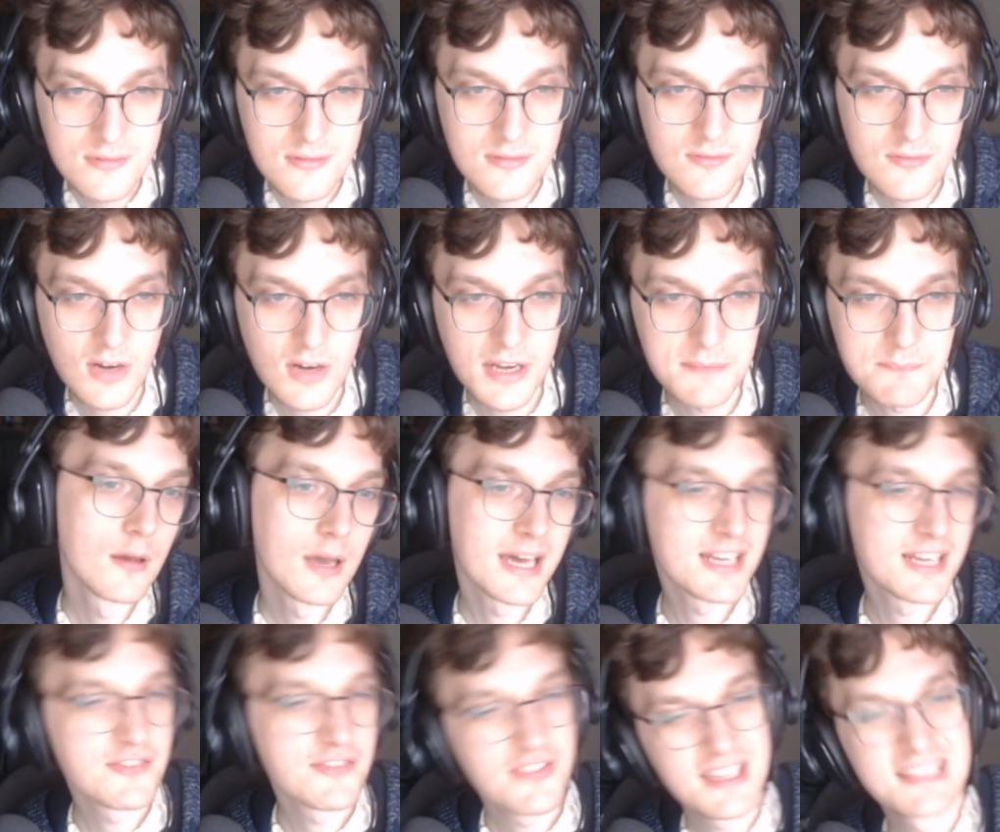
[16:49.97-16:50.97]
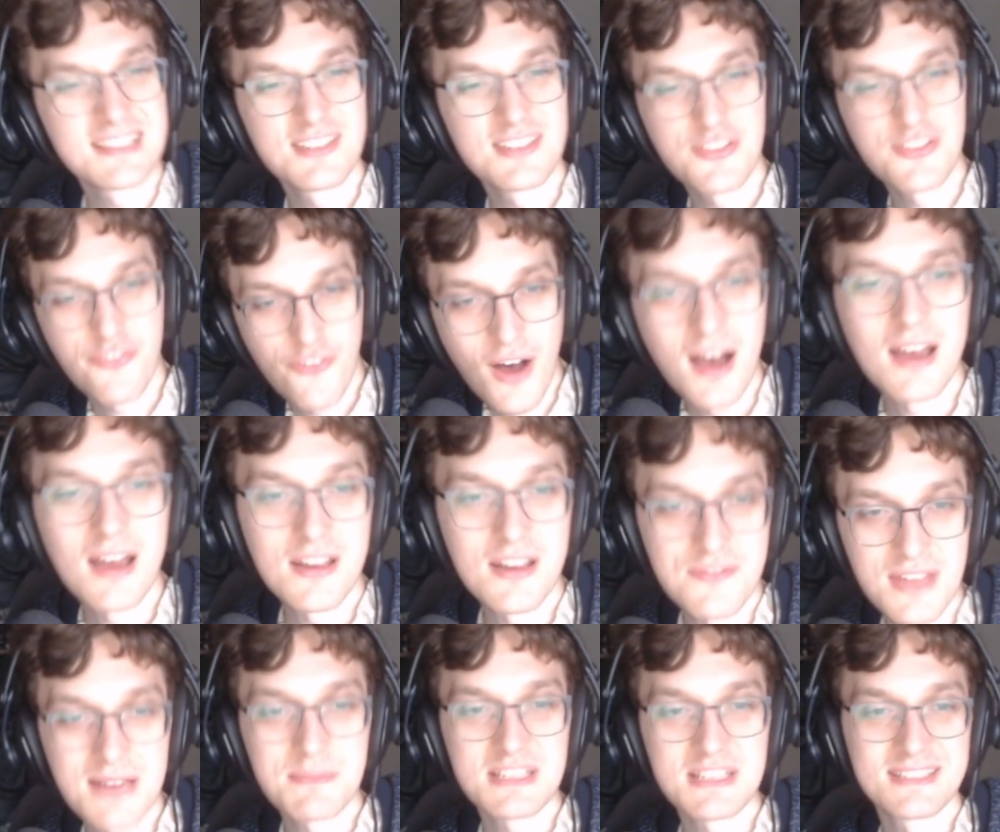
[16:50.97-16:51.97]
right? And if this is 5,
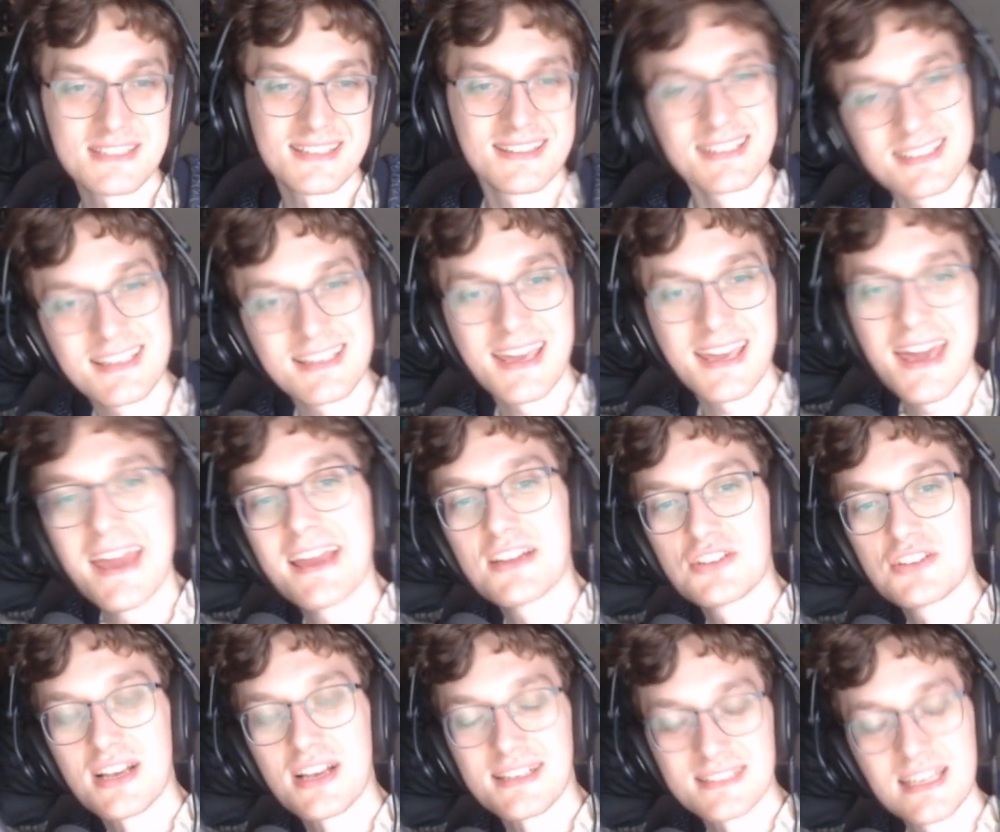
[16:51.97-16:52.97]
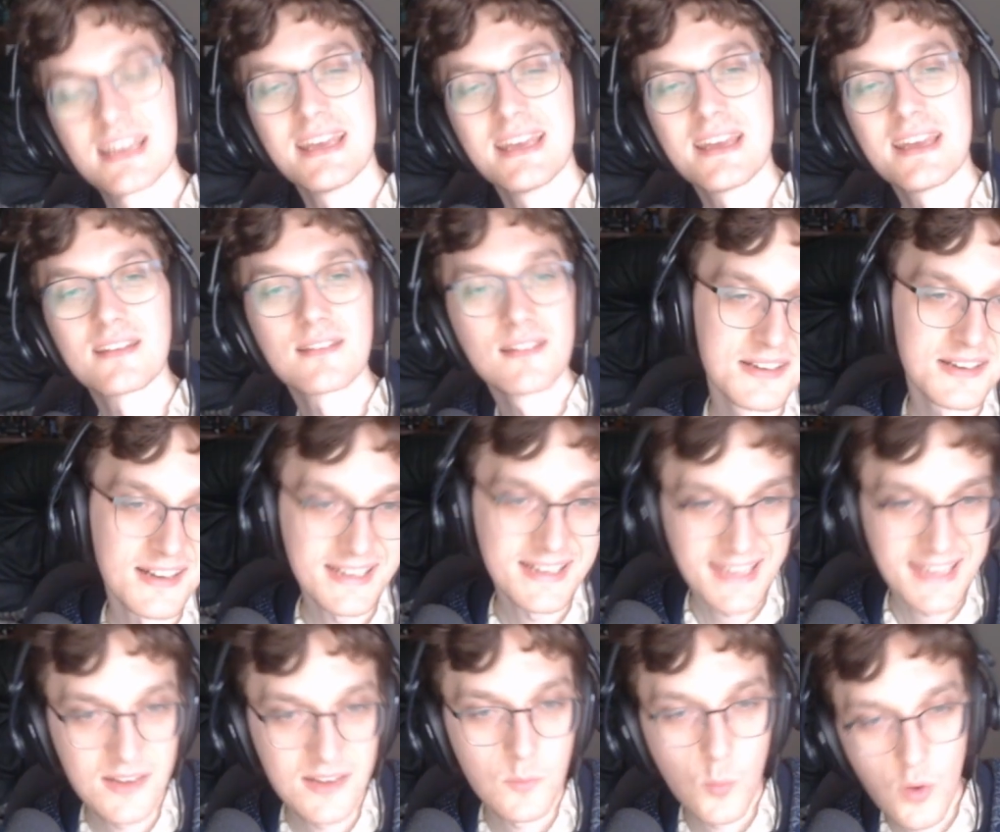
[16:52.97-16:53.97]
that means that this cage has to hit,
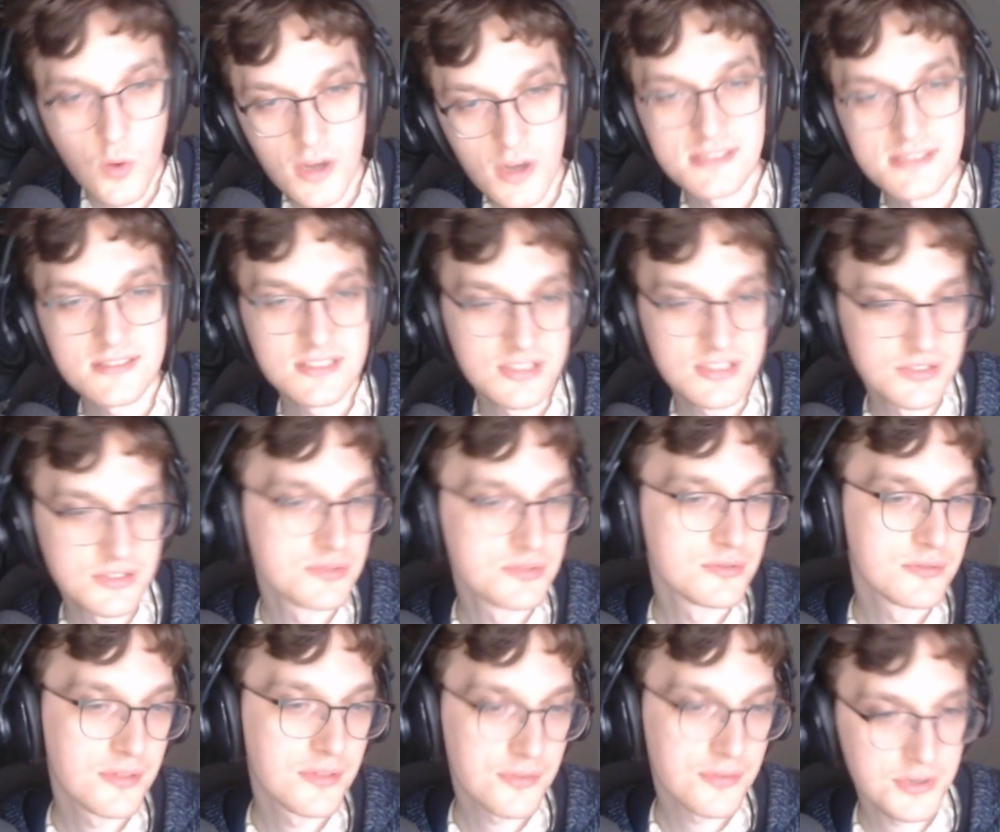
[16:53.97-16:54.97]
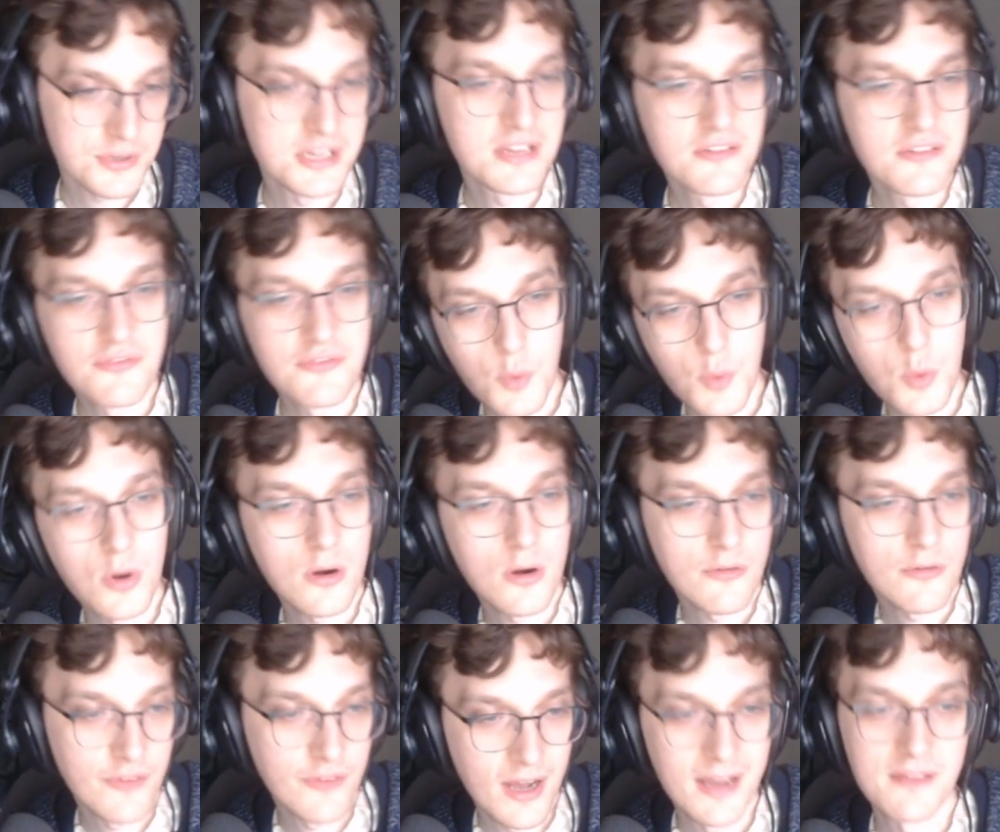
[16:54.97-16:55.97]
again, 1, 2, 3, 4,
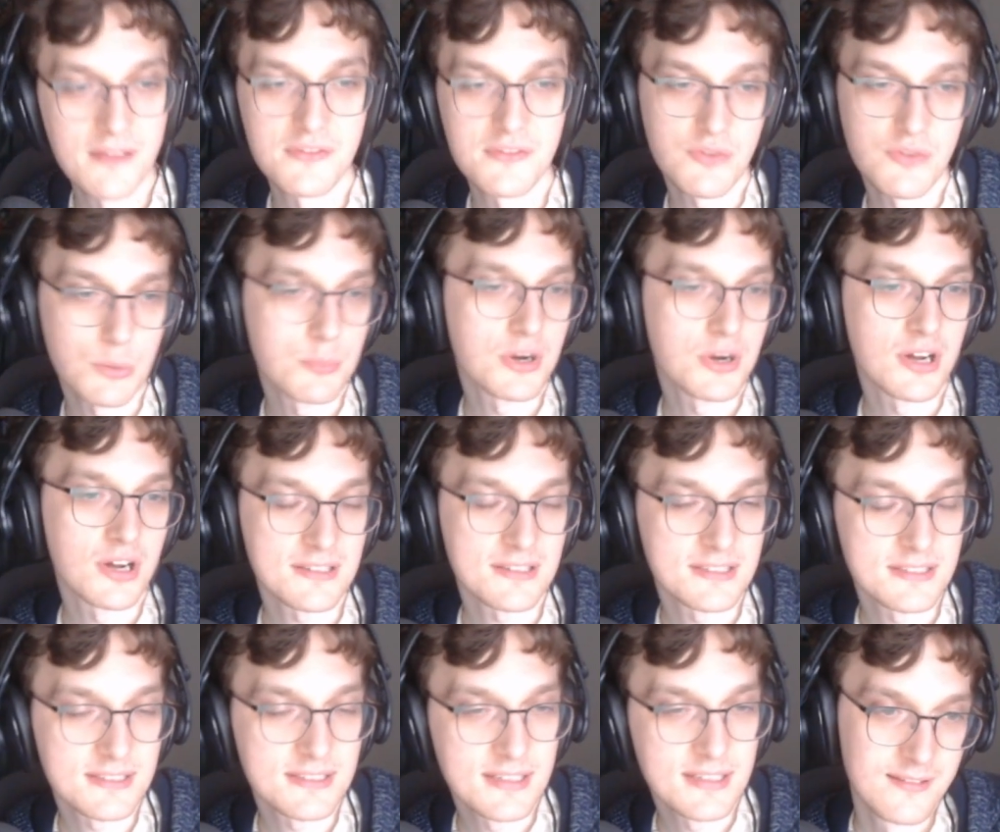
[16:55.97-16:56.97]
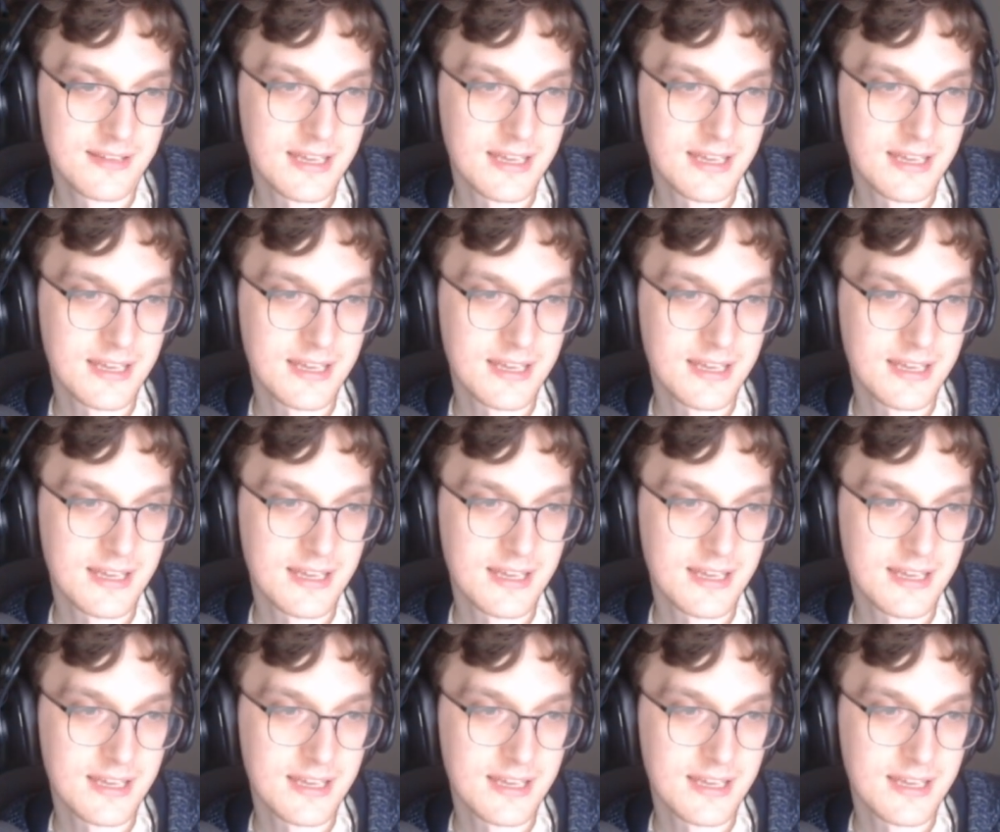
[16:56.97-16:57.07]
5 different boxes.